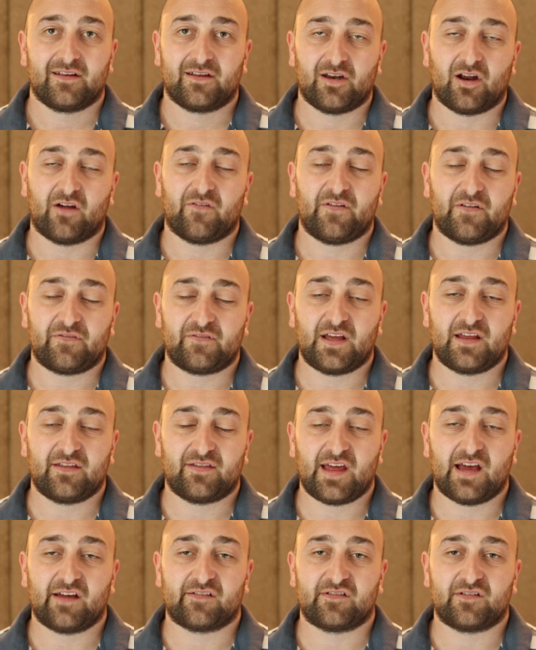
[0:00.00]

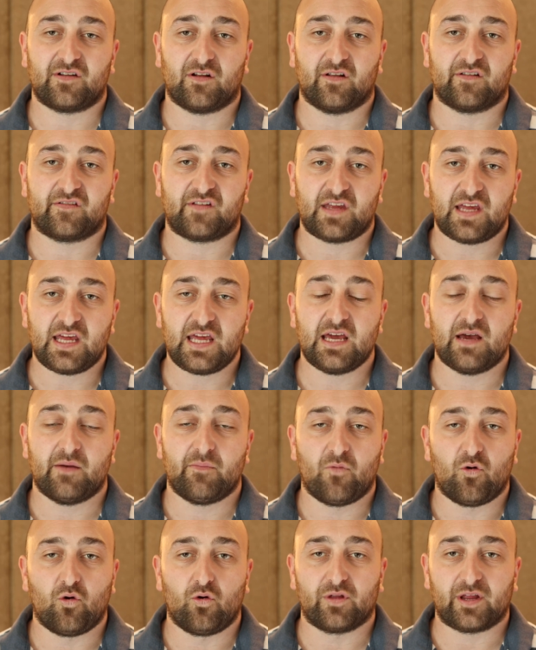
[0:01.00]
$15,000 a year
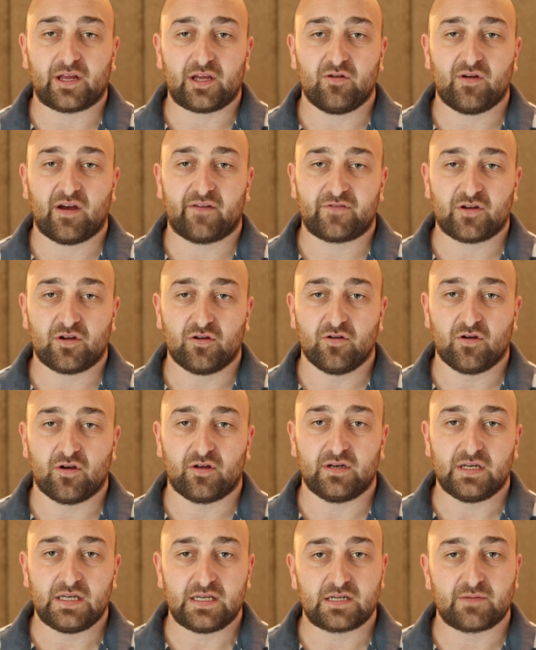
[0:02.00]
more that you have to
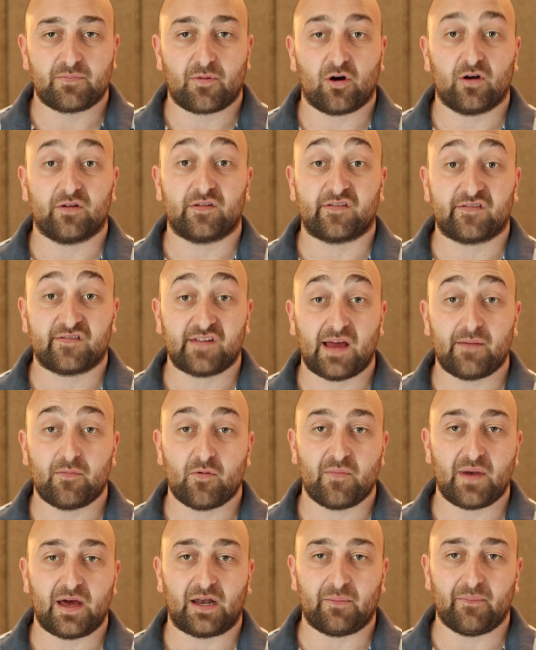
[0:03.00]
earn to borrow the same
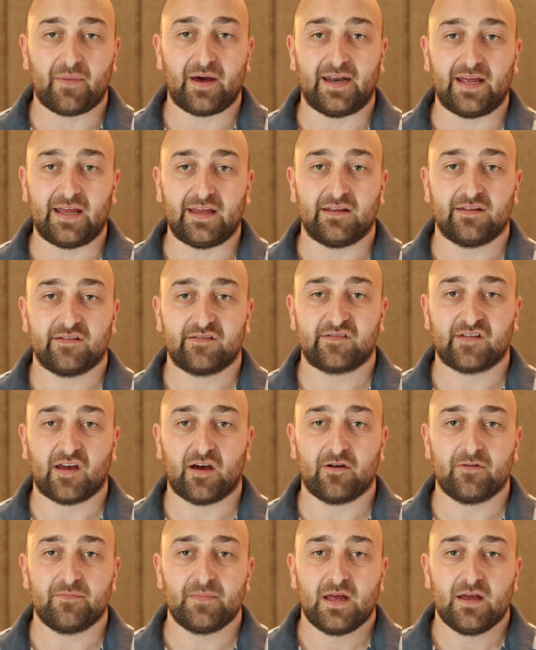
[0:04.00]
amount of money.
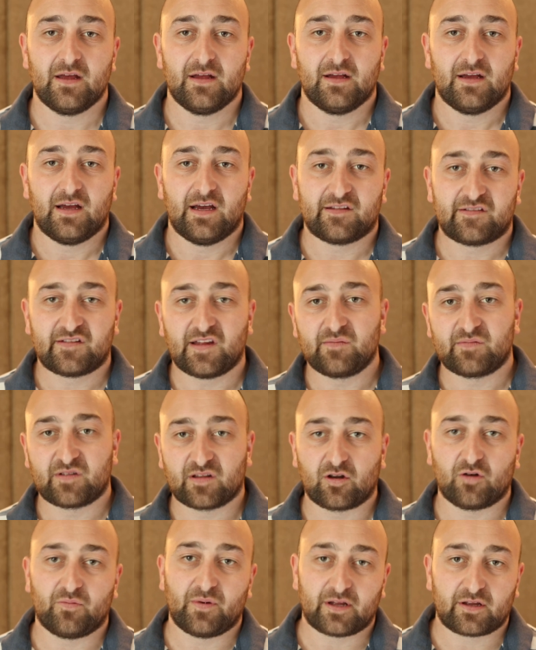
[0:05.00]
So it seems a
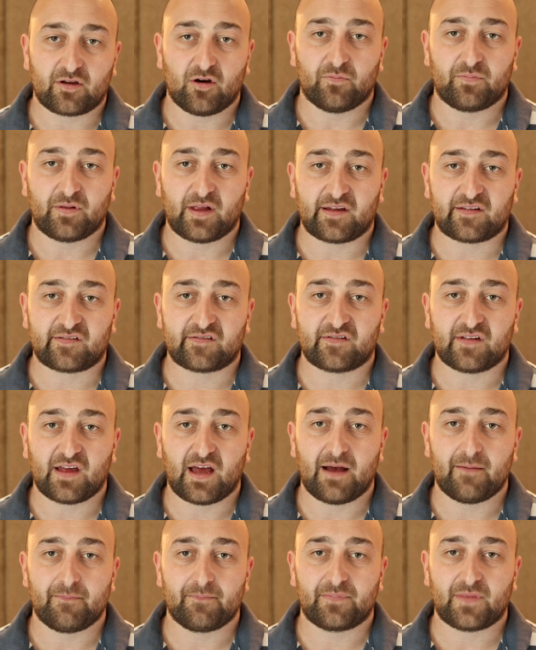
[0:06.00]
little bit complex,
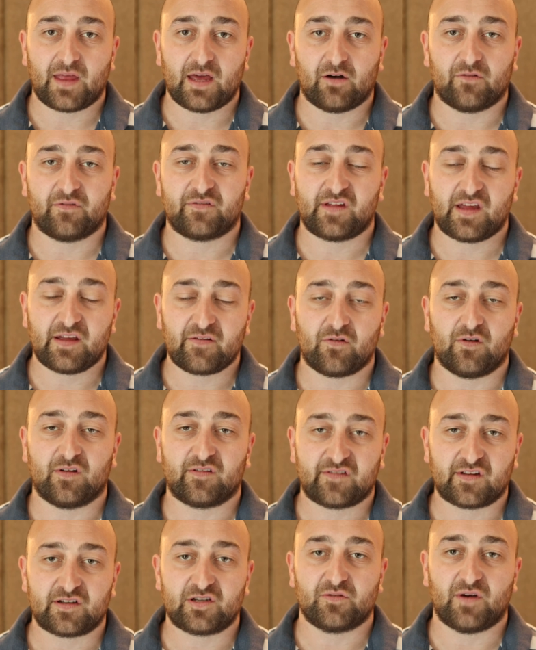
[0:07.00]
and obviously
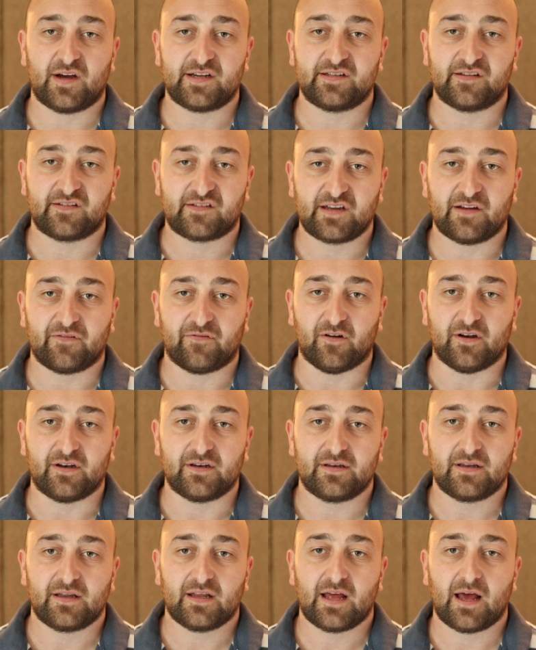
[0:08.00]
everyone's situation's different,
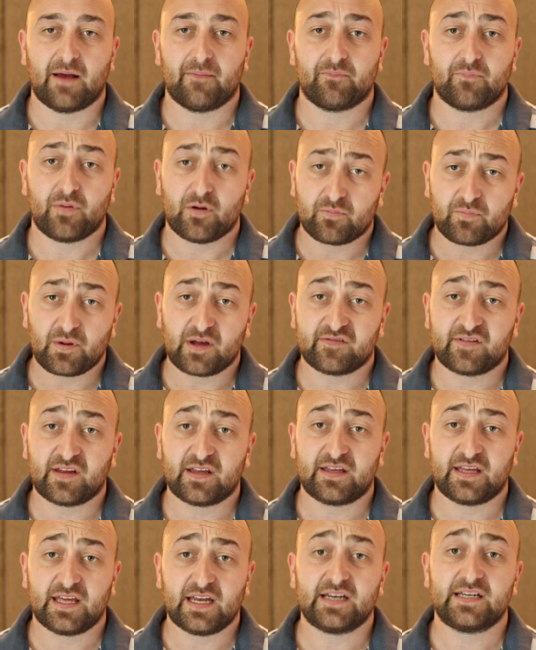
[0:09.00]
but
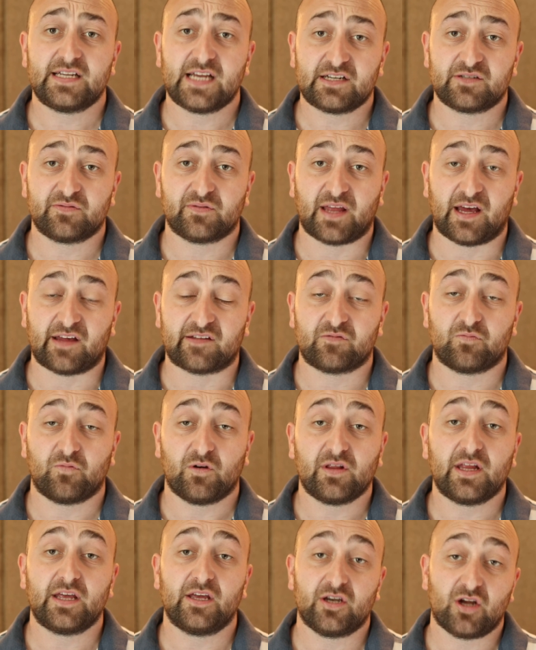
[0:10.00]
basically get in touch with us.
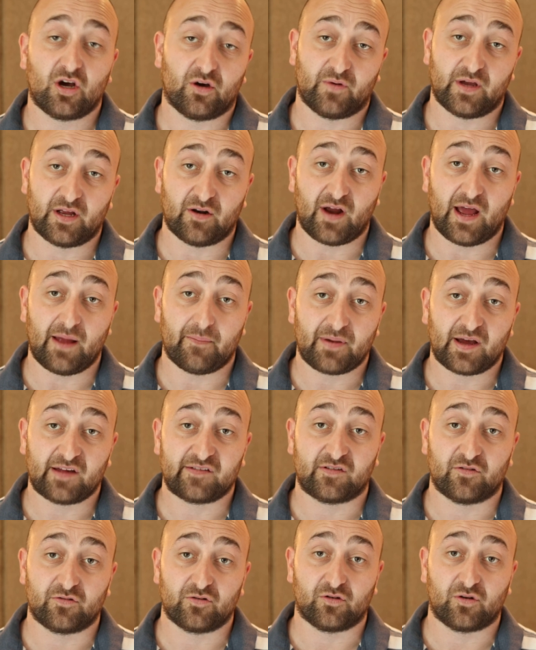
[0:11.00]
We'll let you know where you're at
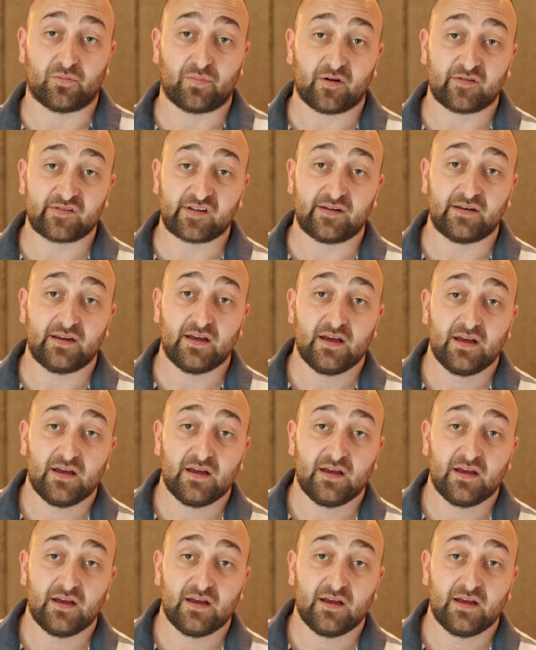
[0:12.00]
based on your deposit,